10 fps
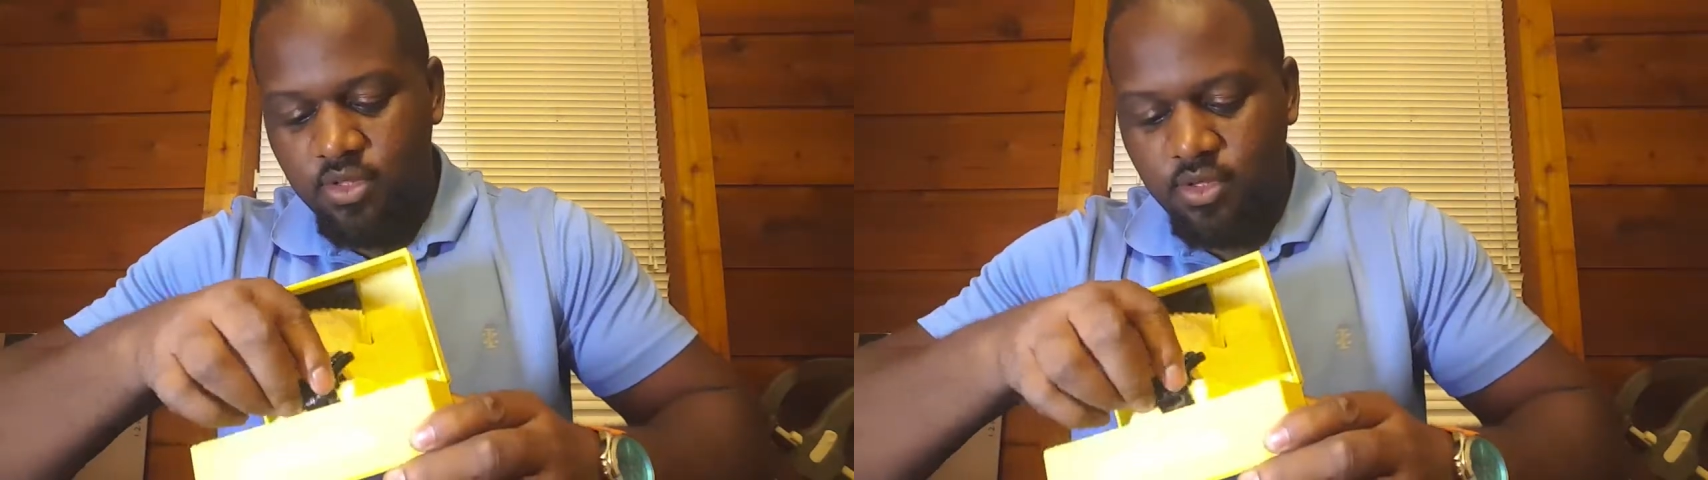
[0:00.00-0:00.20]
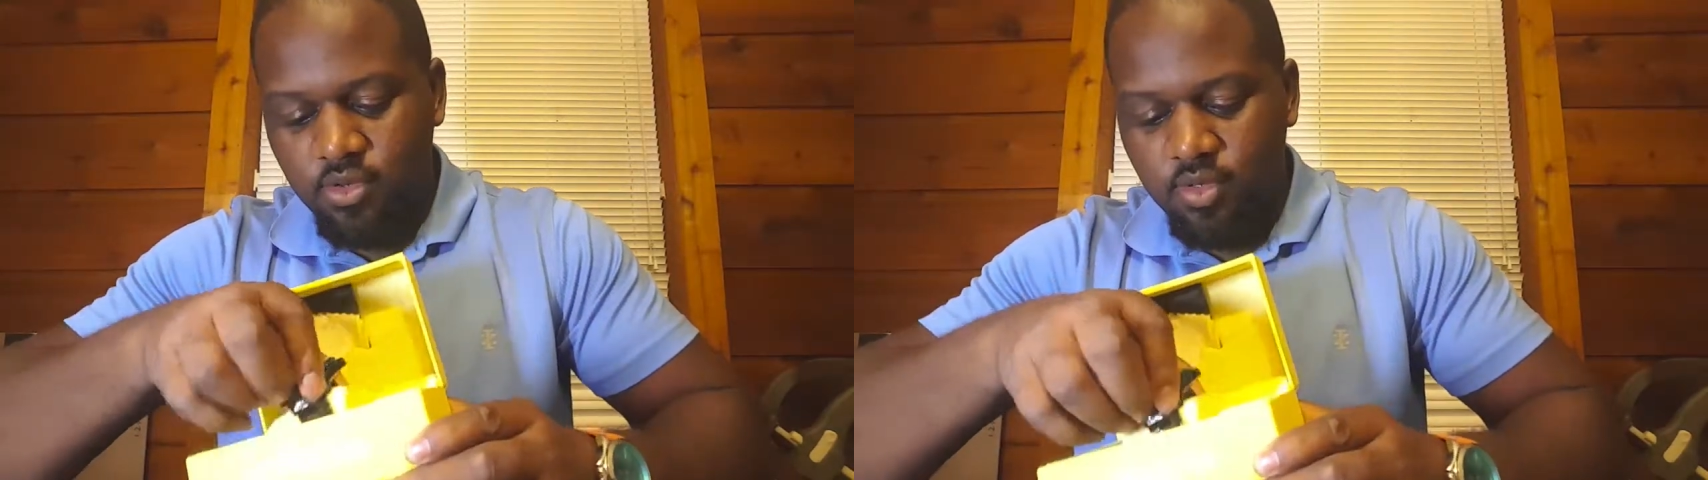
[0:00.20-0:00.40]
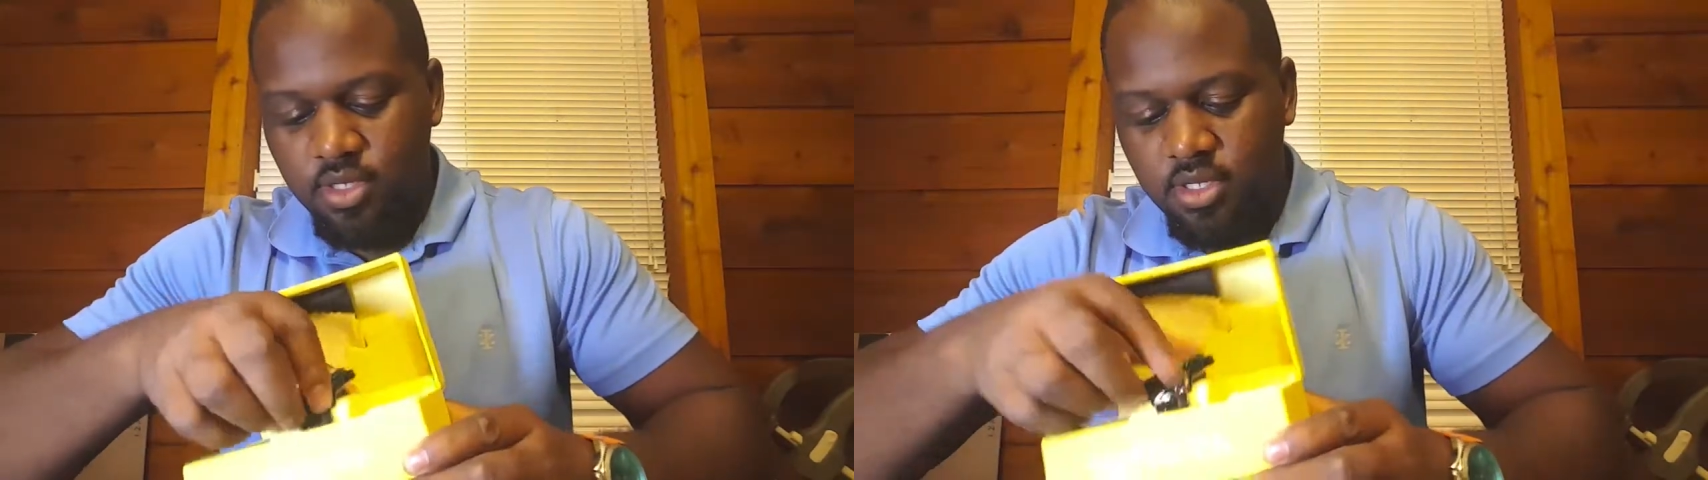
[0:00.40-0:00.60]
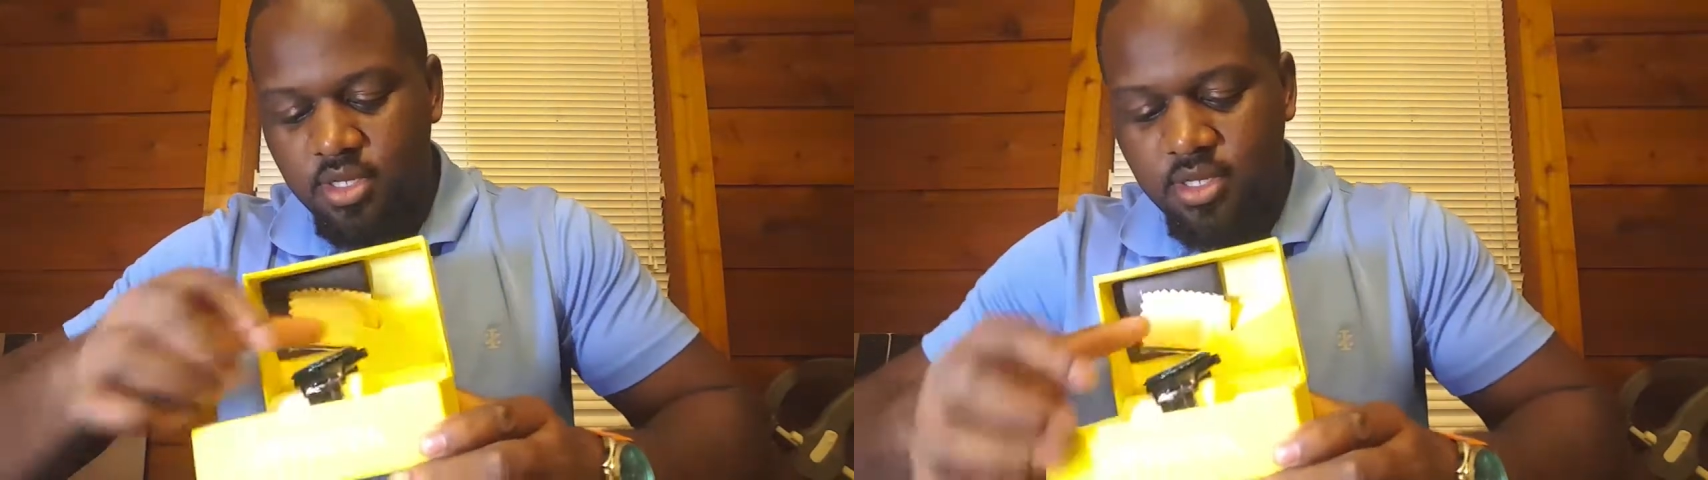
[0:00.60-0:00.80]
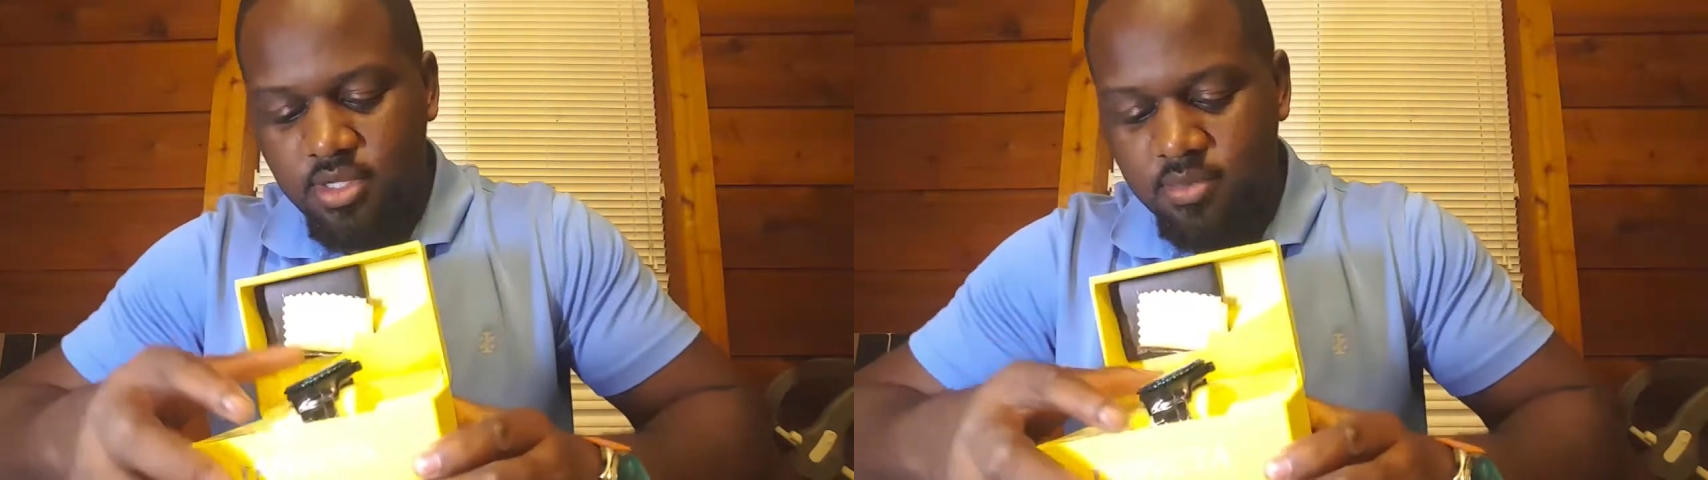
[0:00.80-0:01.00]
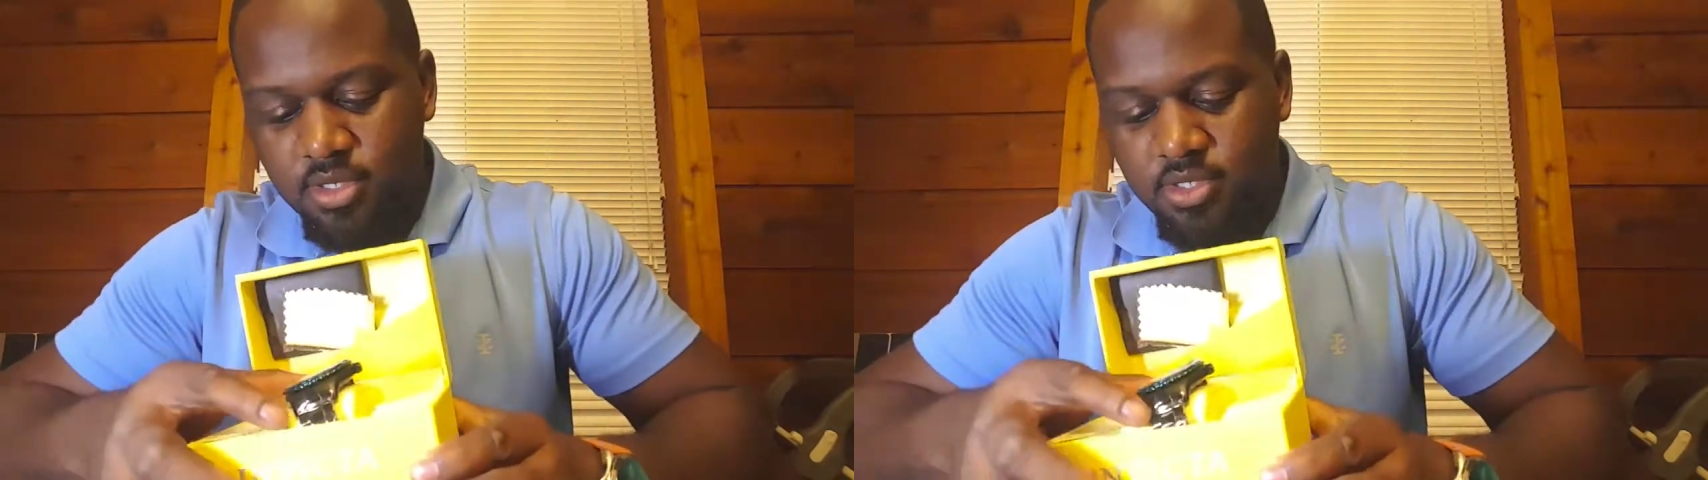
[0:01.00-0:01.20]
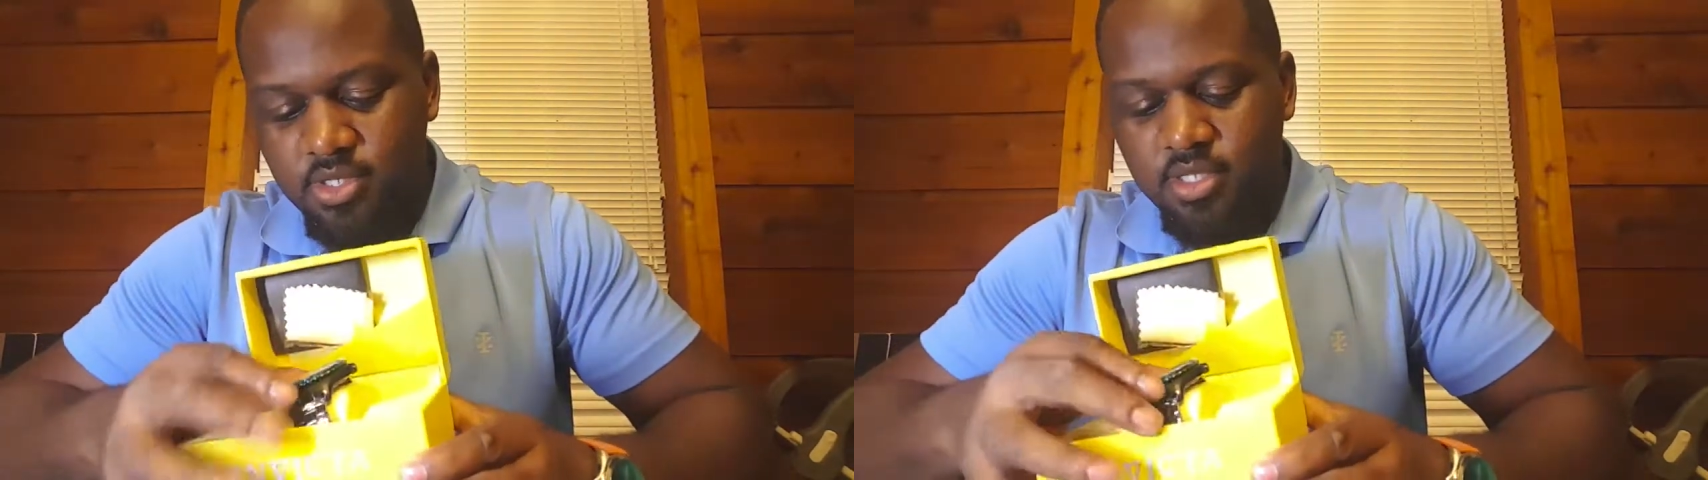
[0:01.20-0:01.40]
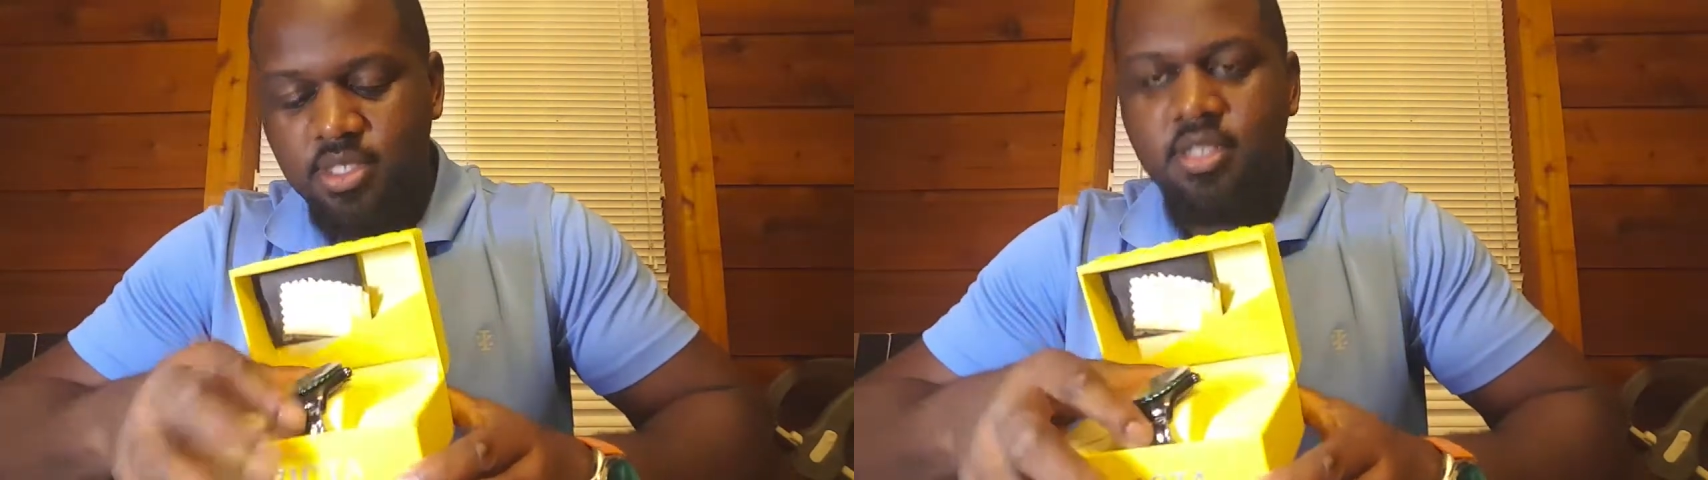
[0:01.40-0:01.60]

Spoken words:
crooked in there, but it's in